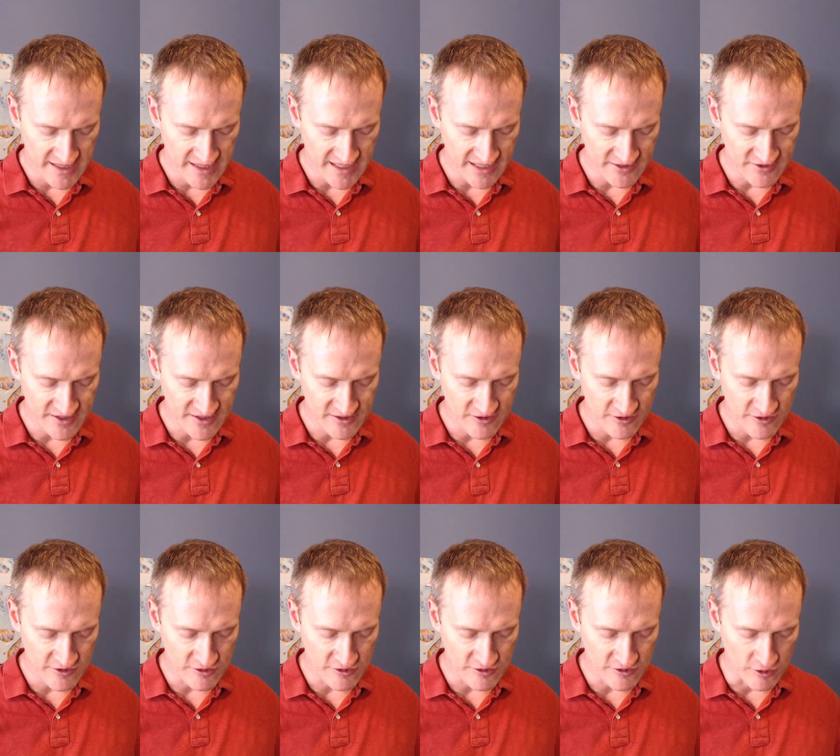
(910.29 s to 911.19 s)
And I said
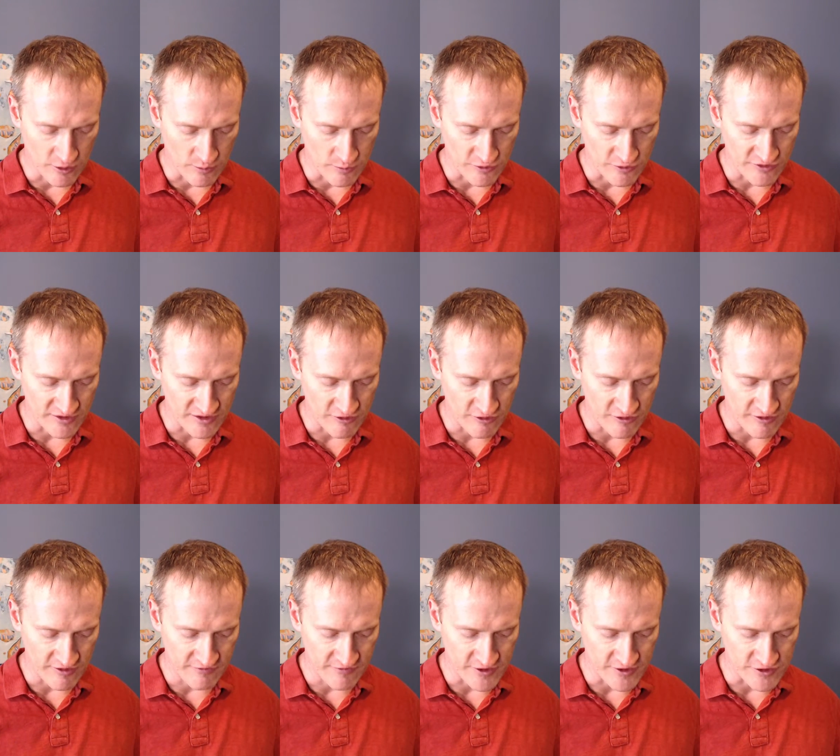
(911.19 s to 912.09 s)
to the nobles and to
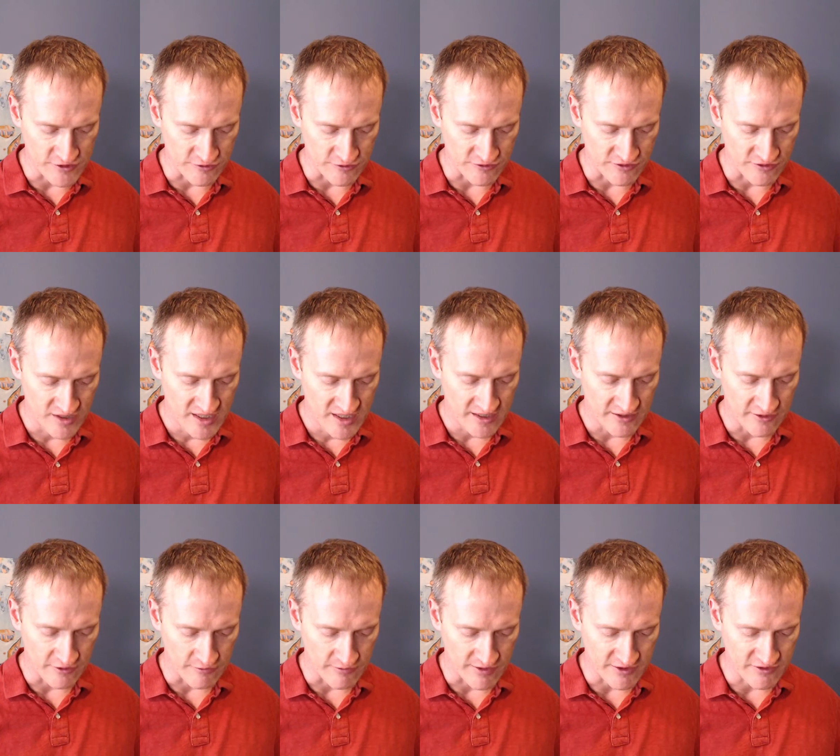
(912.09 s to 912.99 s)
the officials and
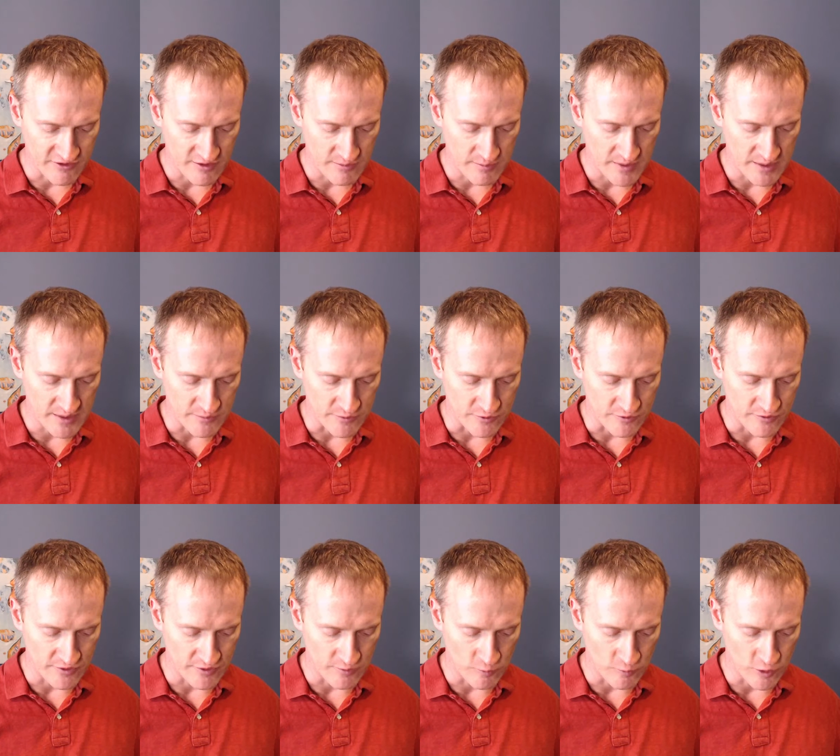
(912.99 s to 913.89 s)
to the rest of the people,
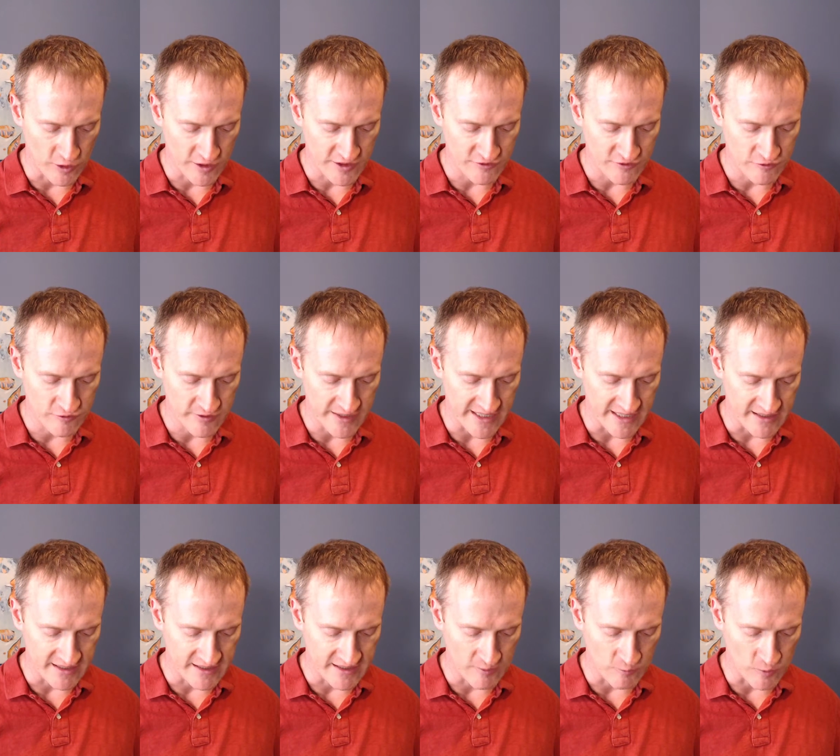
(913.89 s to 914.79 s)
the work is
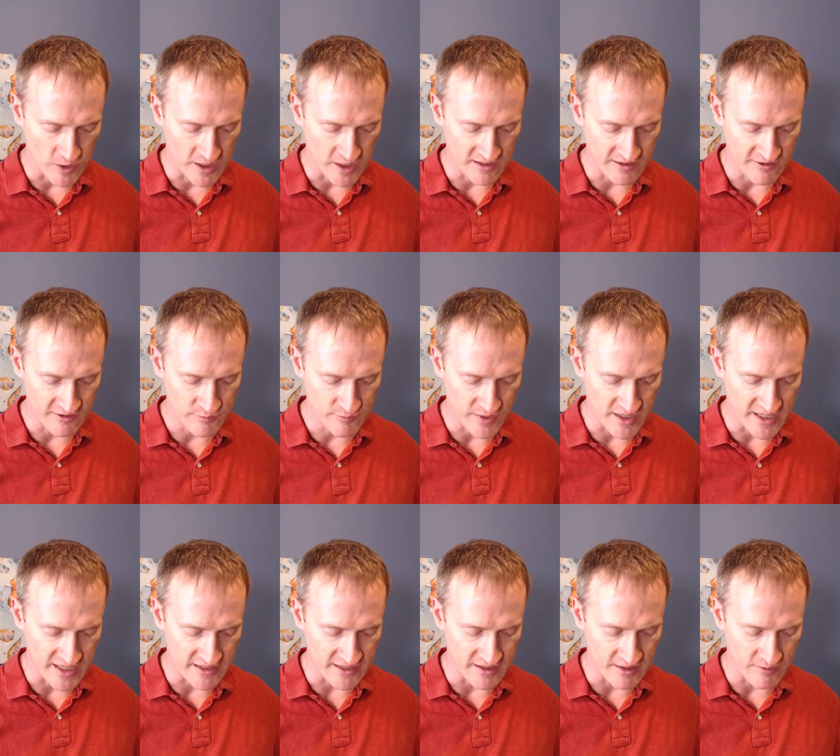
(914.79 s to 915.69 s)
great and widely
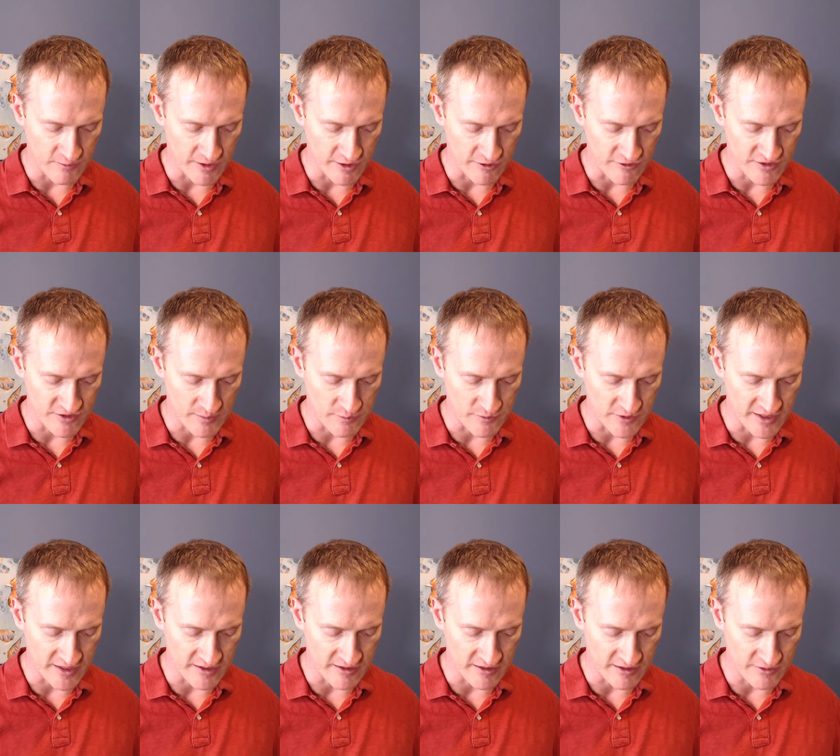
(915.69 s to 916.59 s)
spread, and we are
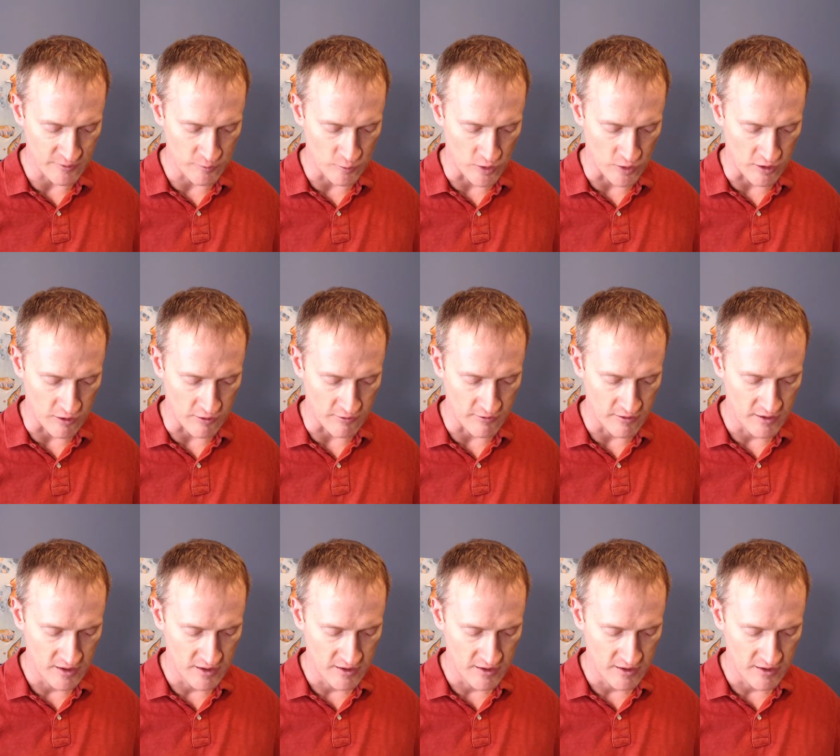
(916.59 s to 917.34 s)
separated on the wall,